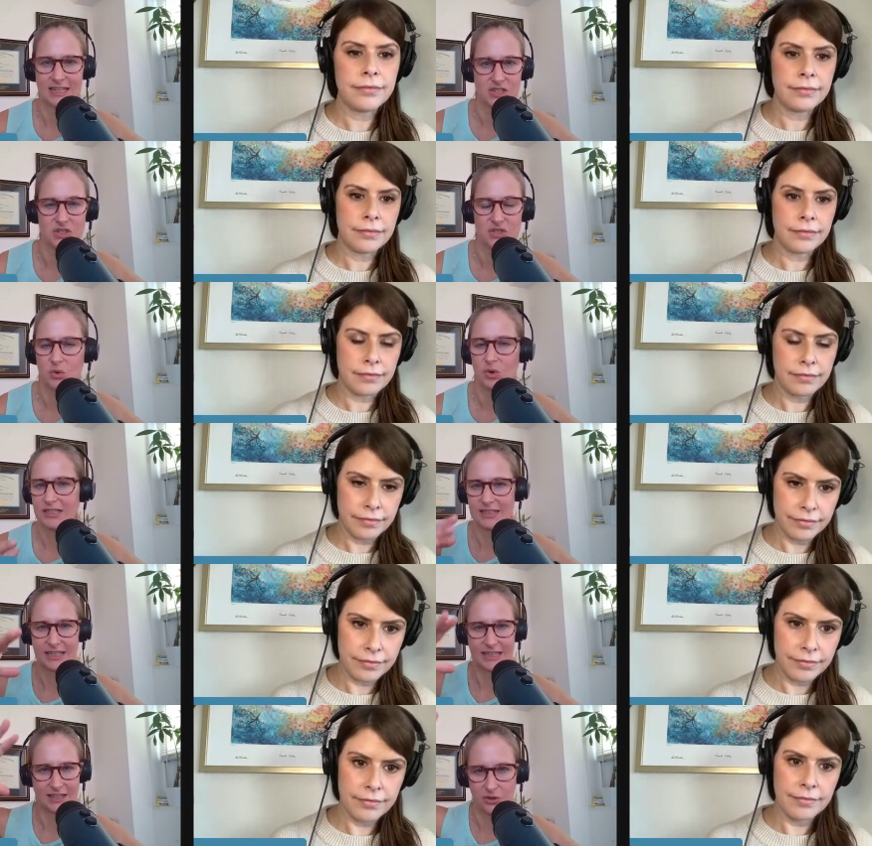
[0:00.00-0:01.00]

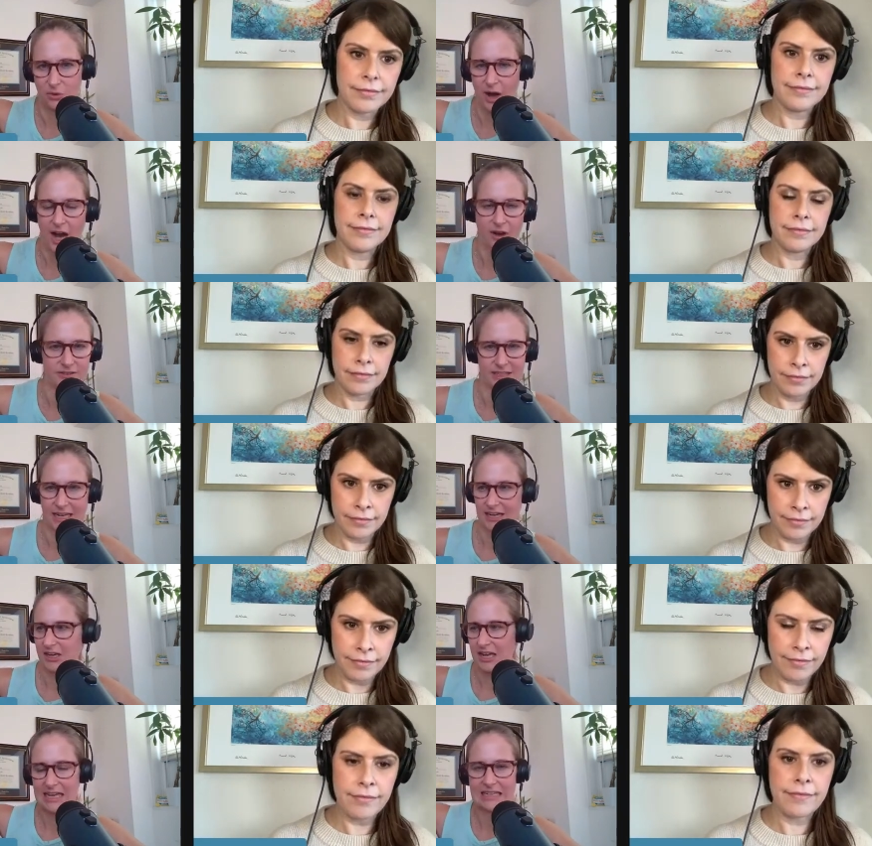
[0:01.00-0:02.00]
Speaker 1: historically throughout mm-hmm.
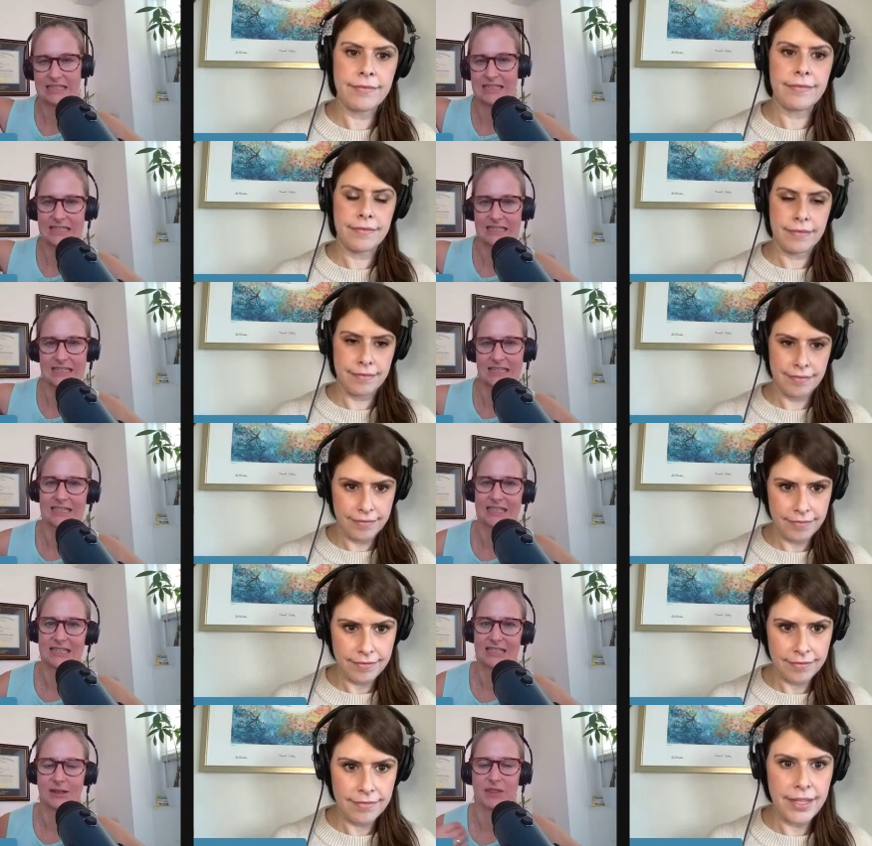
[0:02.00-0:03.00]
like existence
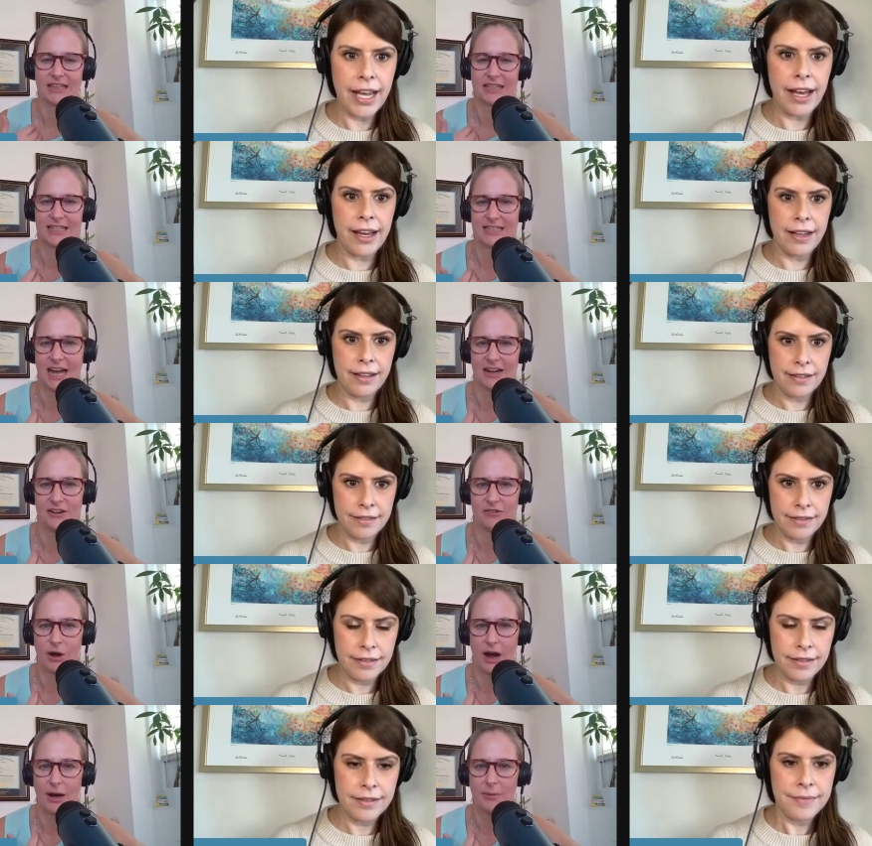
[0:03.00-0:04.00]
is something yeah. that's kind
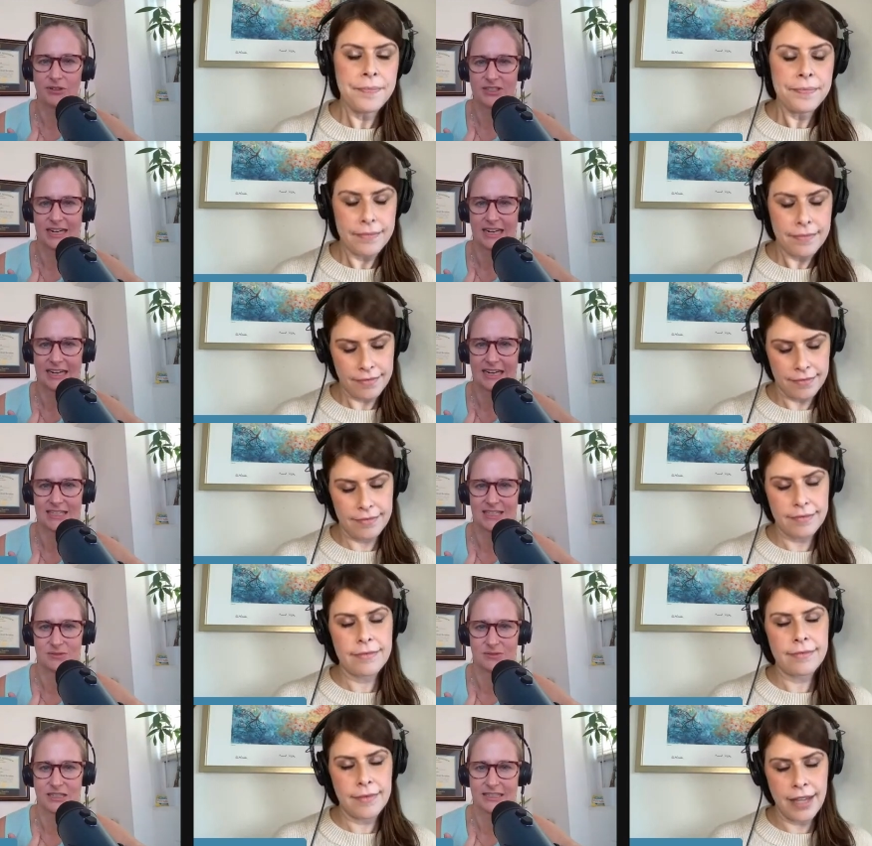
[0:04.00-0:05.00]
of primal to us
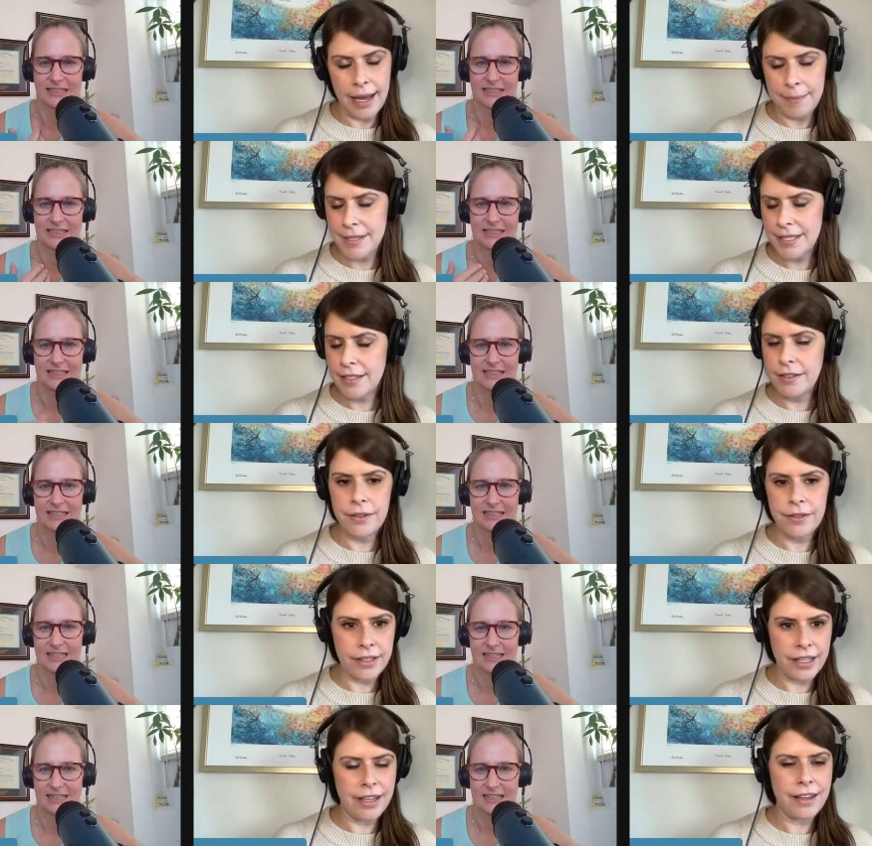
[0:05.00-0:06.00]
really
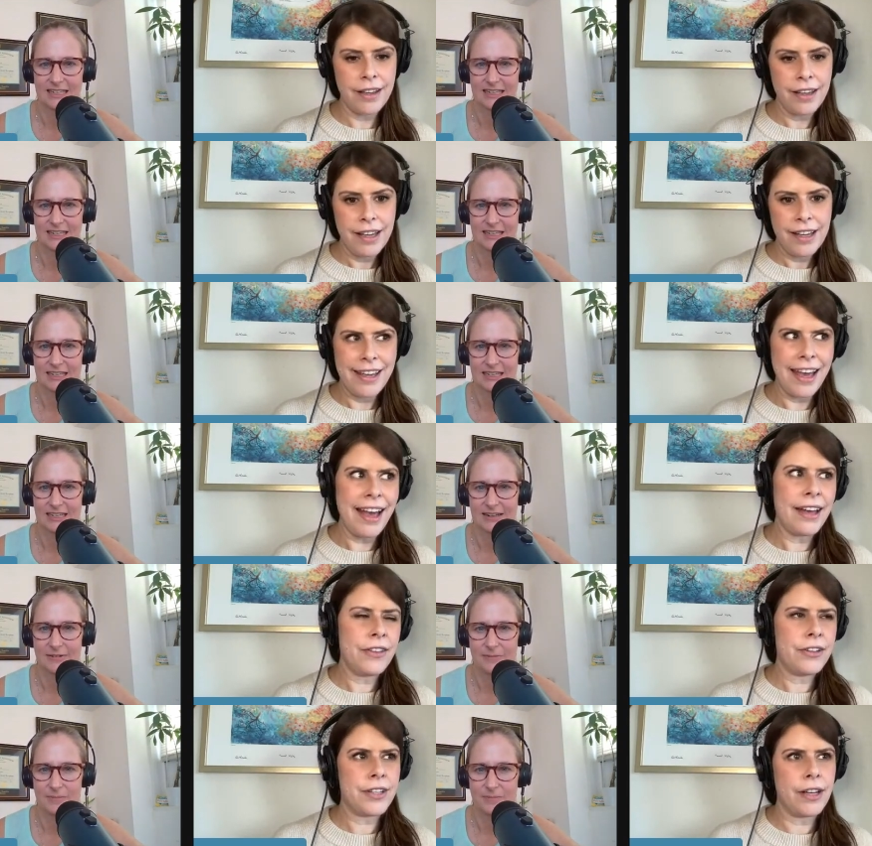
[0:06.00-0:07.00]
Speaker 2: absolutely yeah
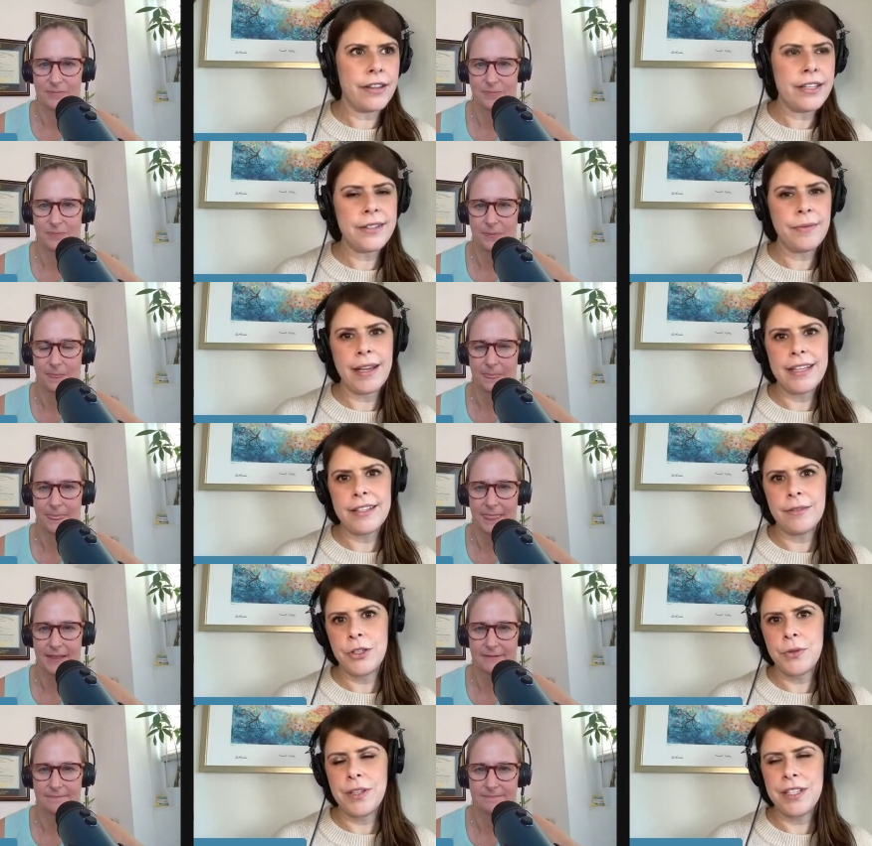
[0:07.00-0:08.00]
and there's all these ways in
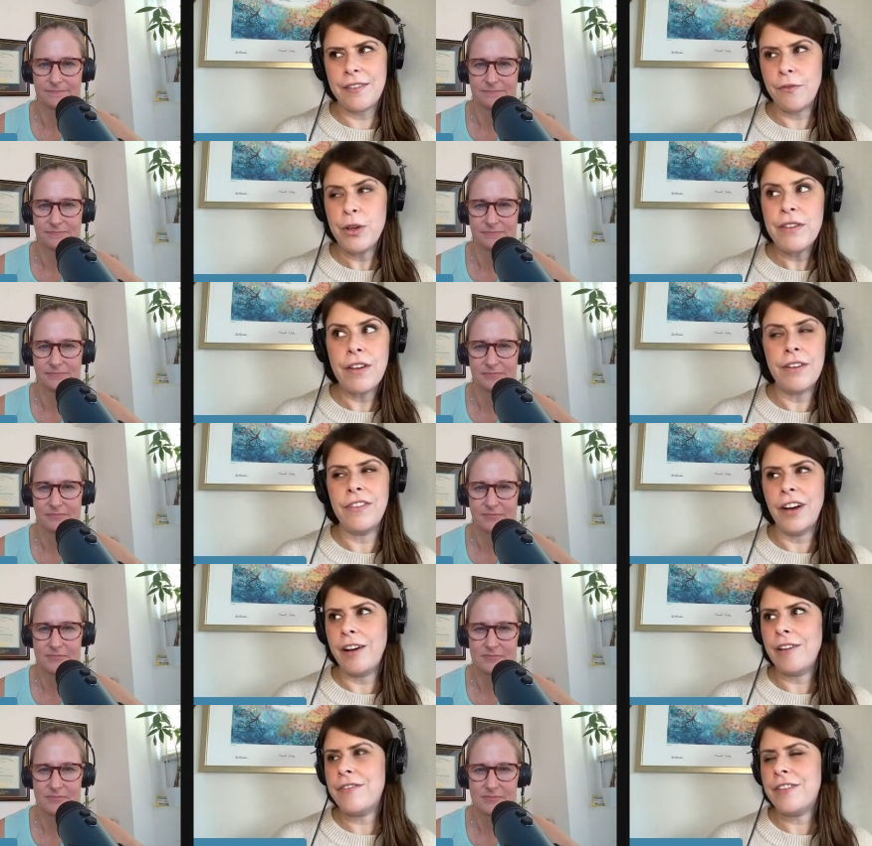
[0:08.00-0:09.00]
which we we've
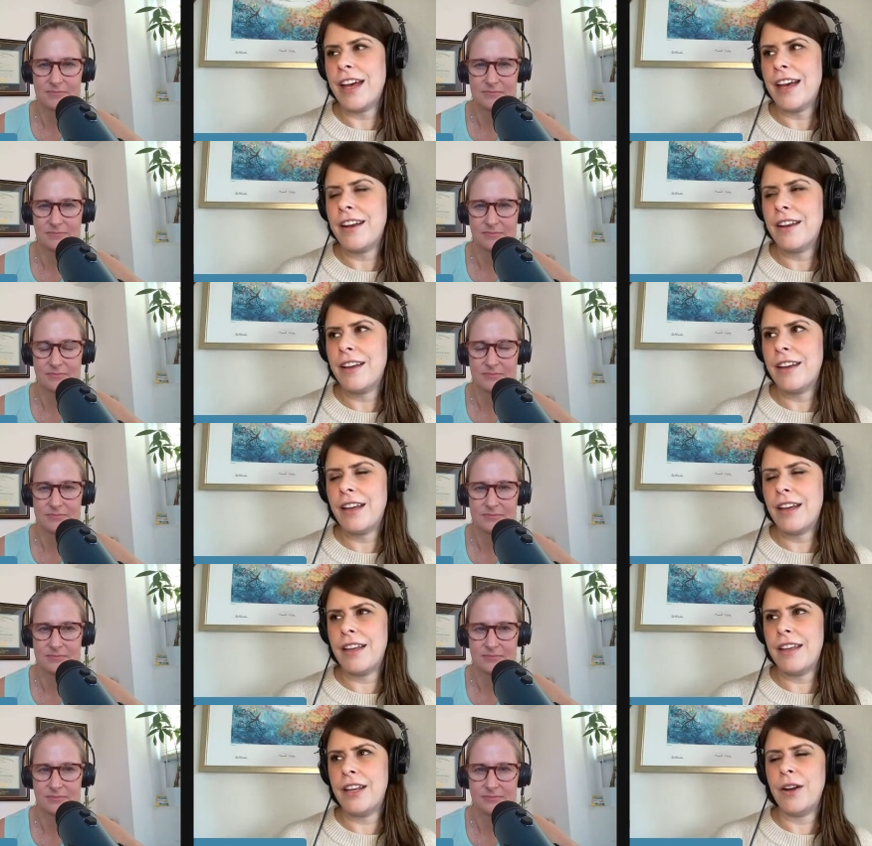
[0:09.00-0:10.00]
evolved that
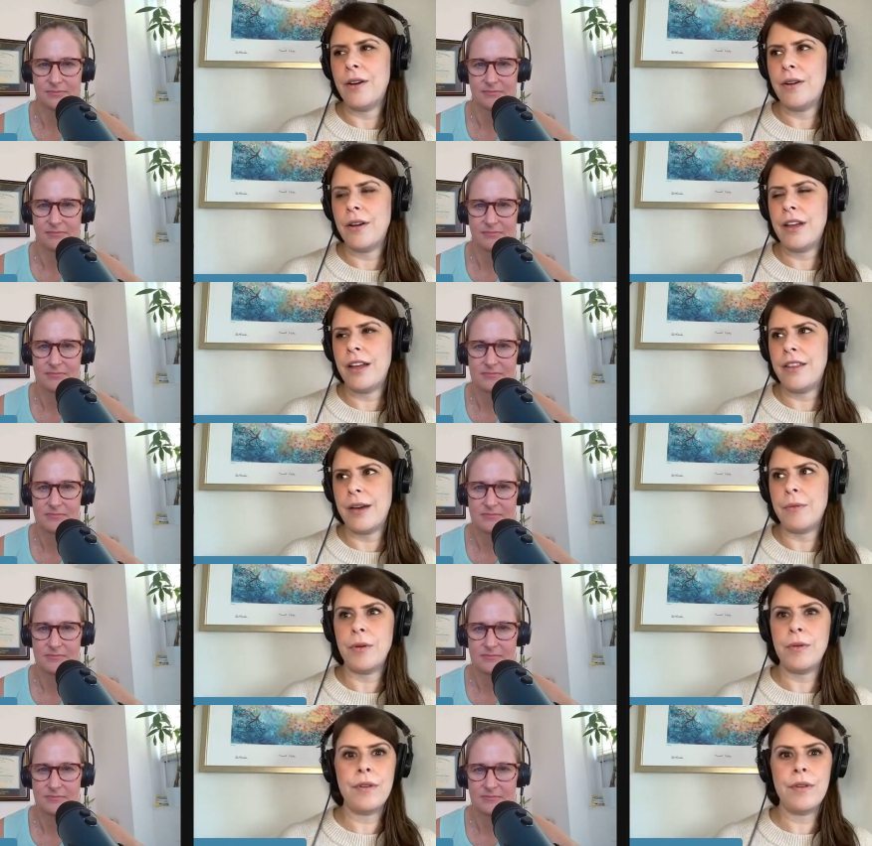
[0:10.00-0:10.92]
you know that we're